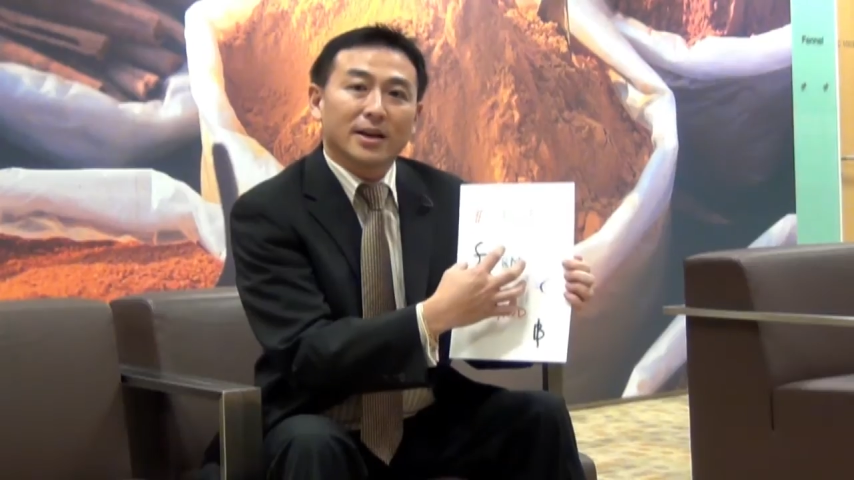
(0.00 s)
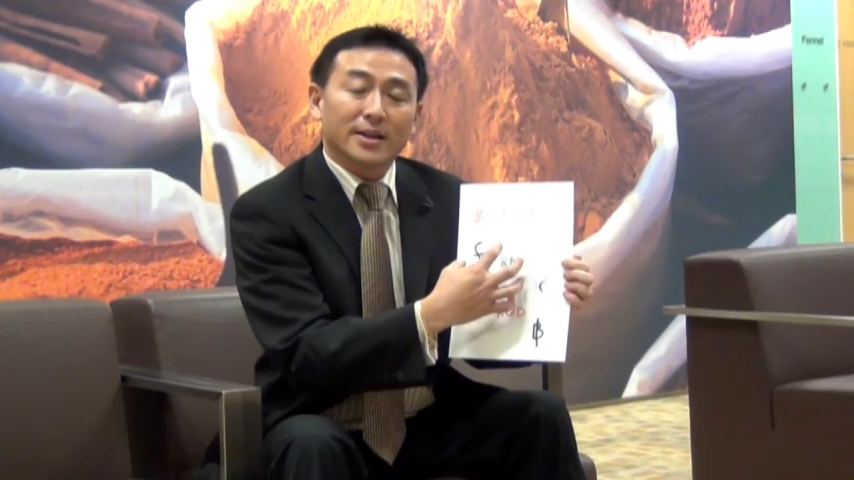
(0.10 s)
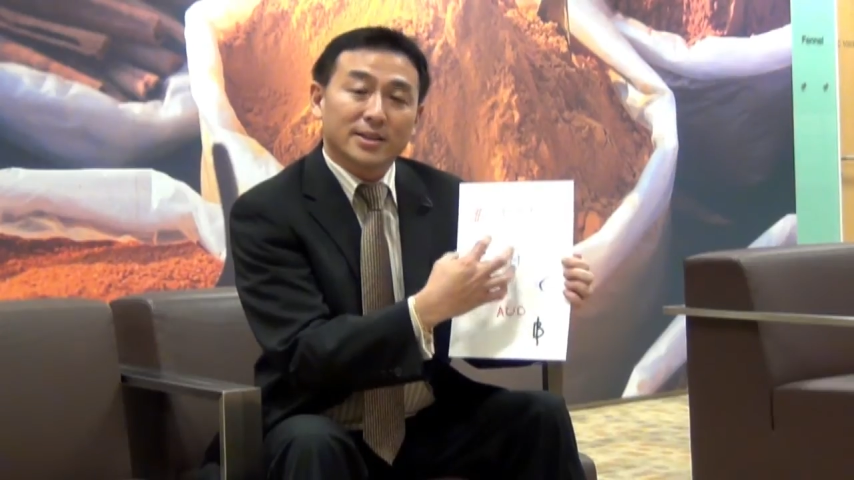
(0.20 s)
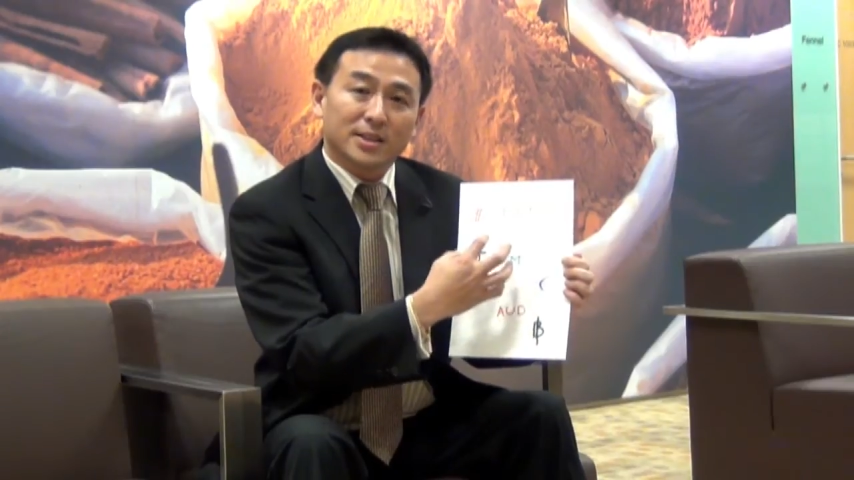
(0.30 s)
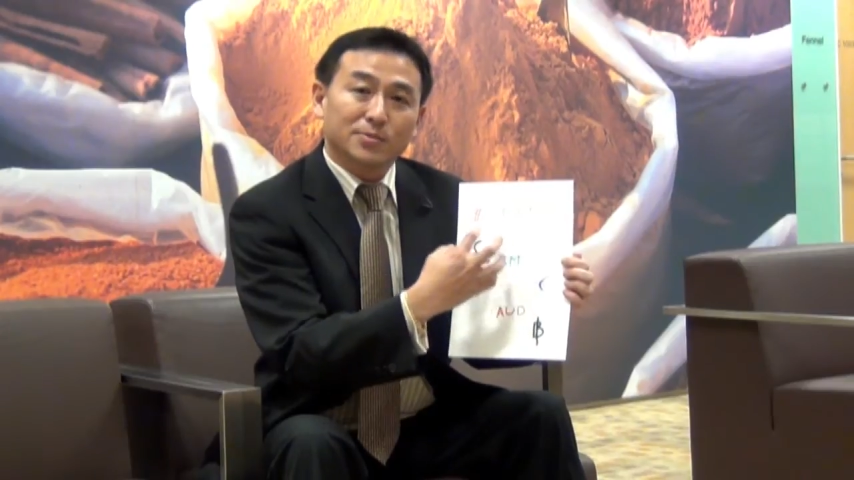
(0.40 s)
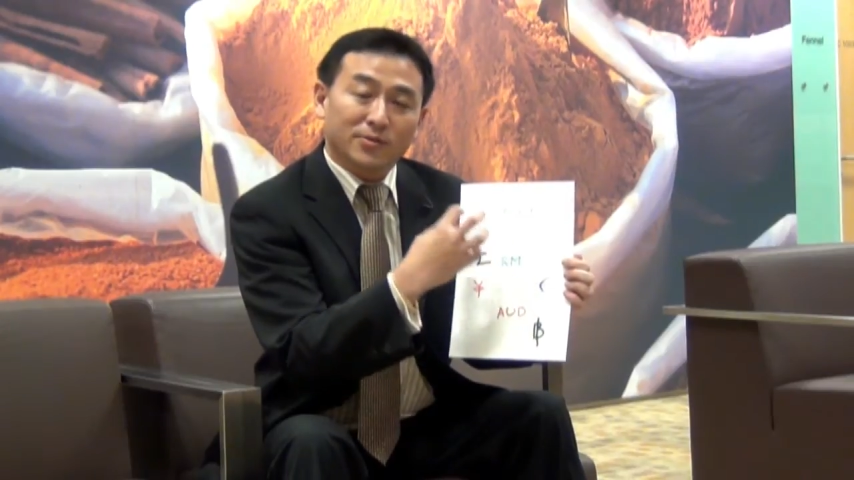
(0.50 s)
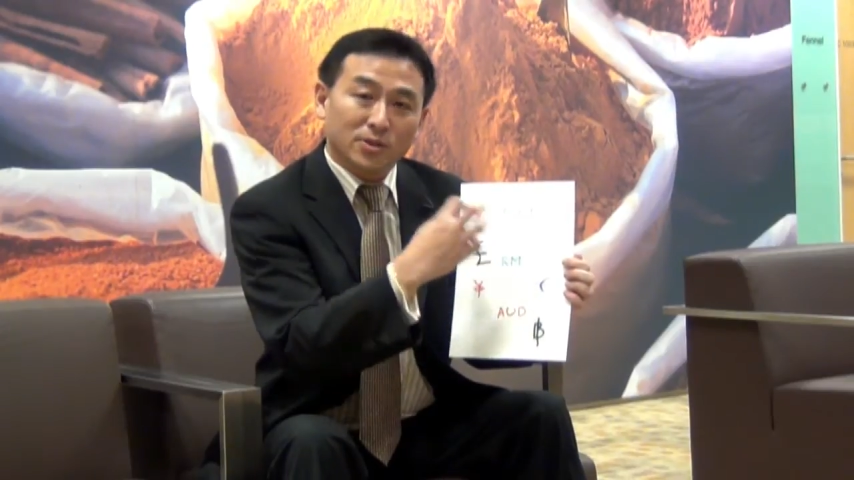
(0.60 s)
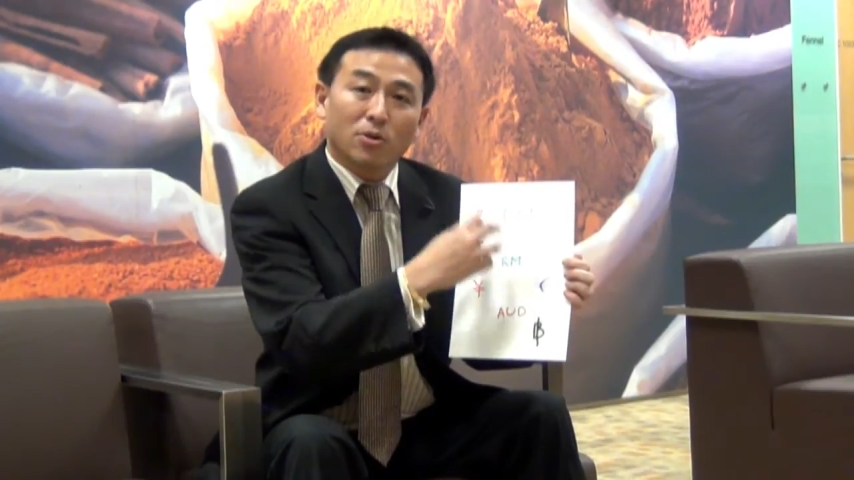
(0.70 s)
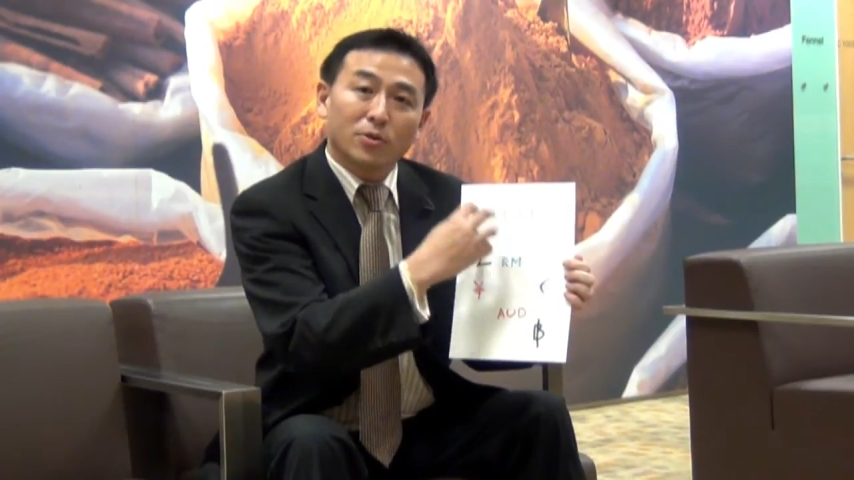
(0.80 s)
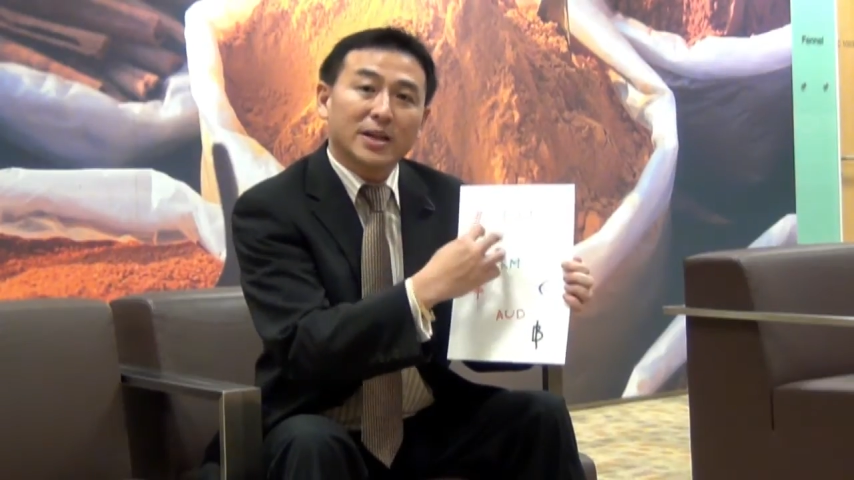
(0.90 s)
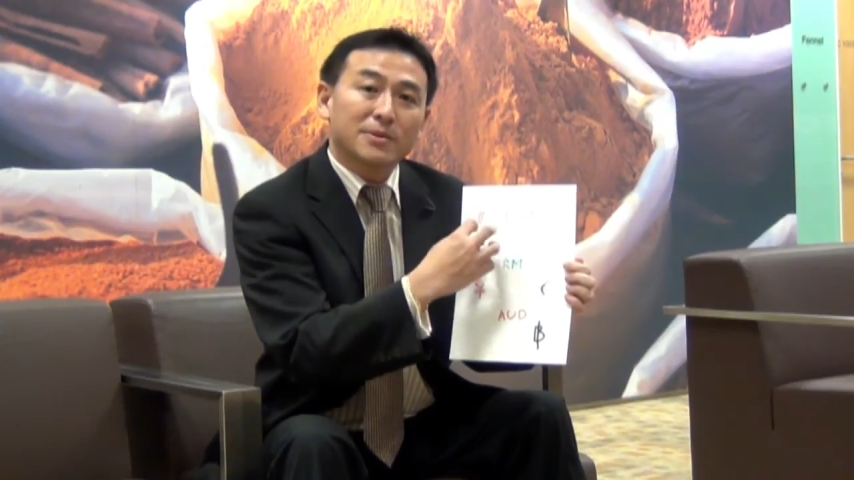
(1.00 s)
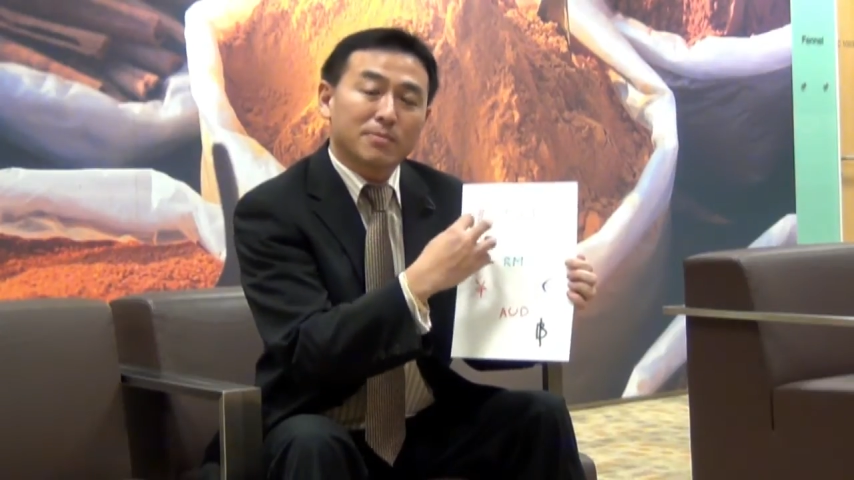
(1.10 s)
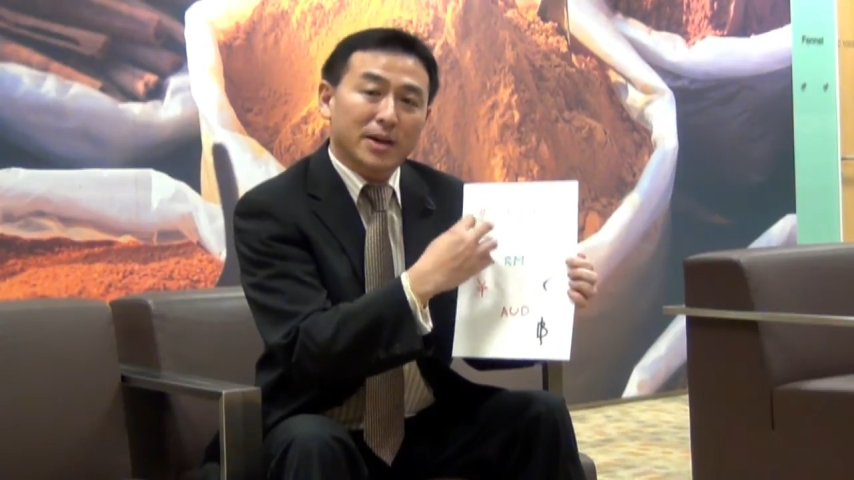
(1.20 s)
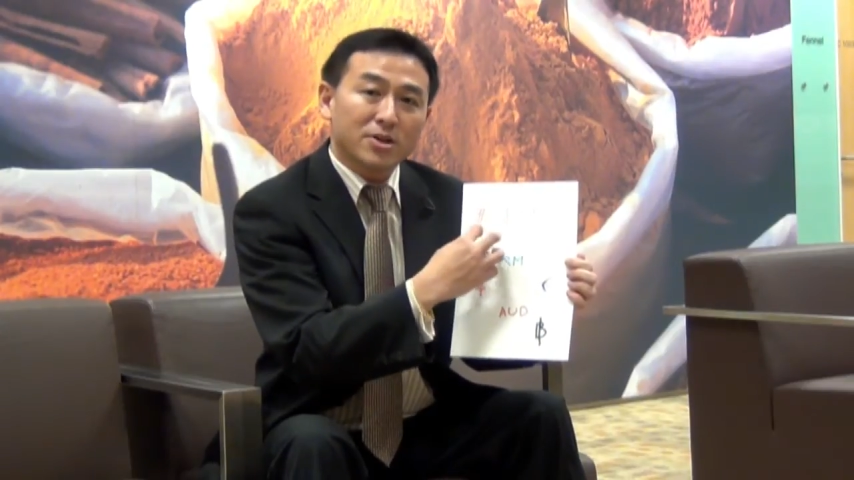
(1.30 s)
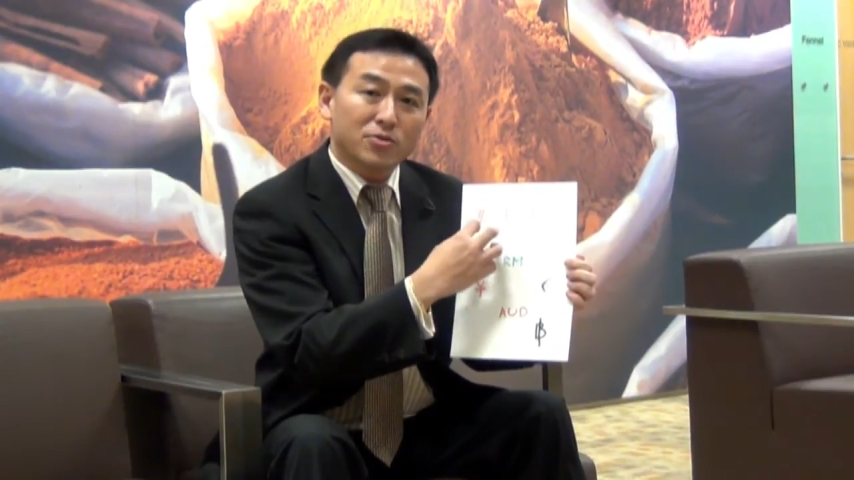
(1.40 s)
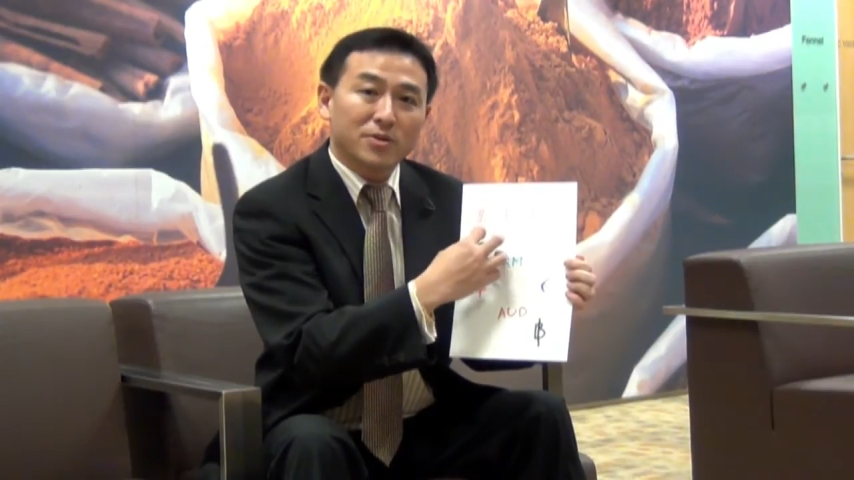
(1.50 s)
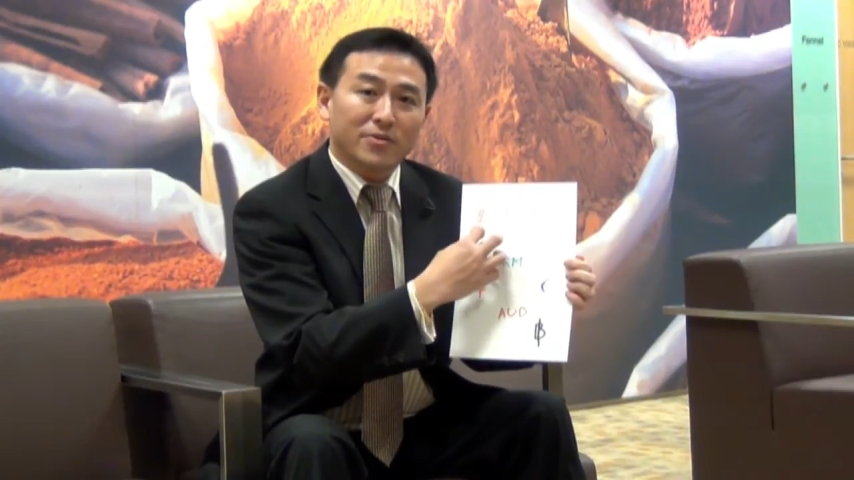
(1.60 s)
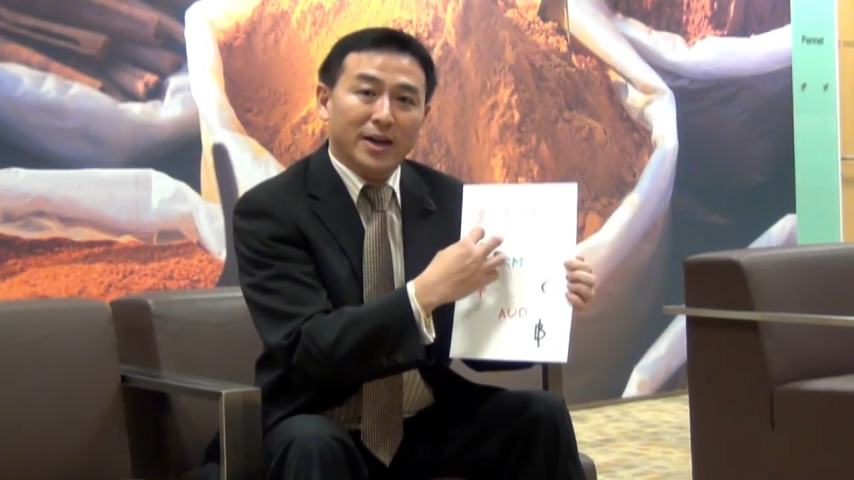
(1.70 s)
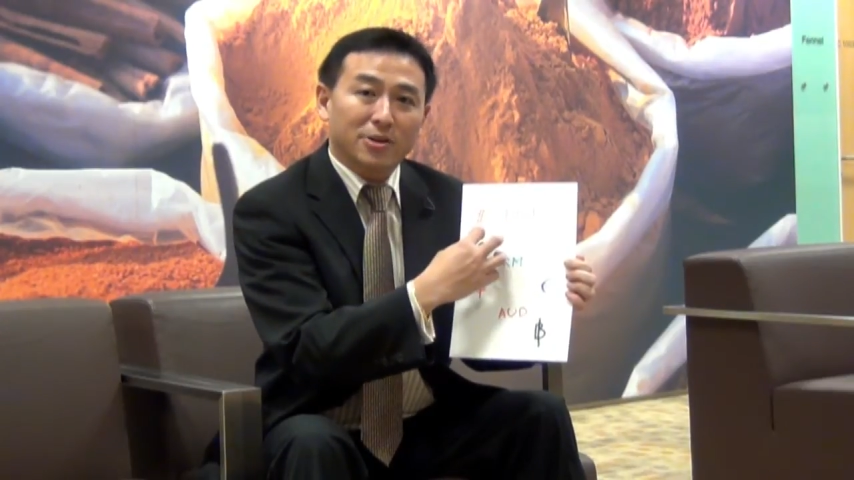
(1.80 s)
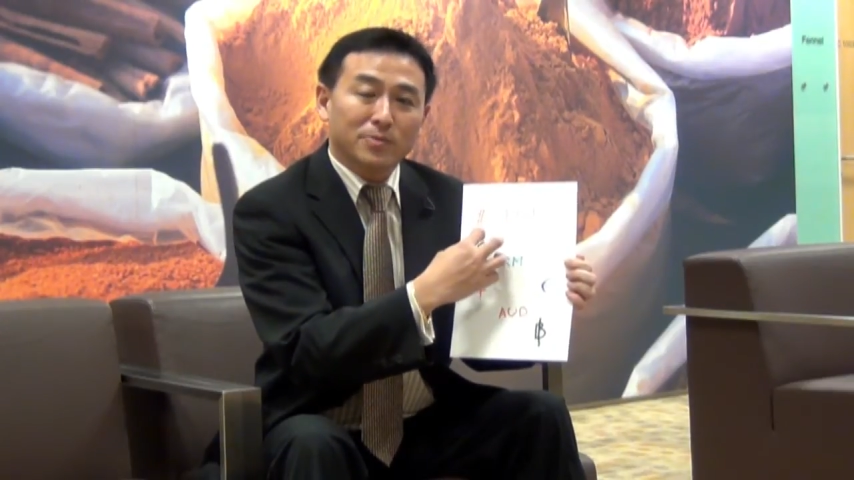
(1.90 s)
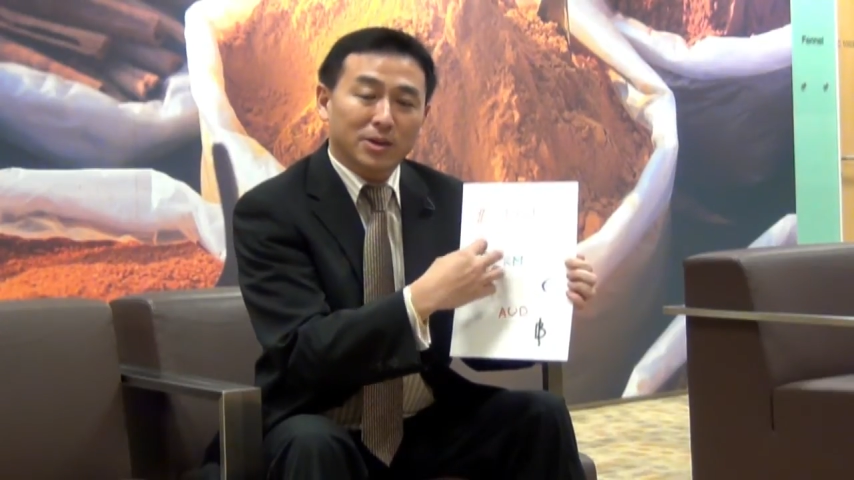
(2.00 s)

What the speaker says: in terms of not only the monetary value,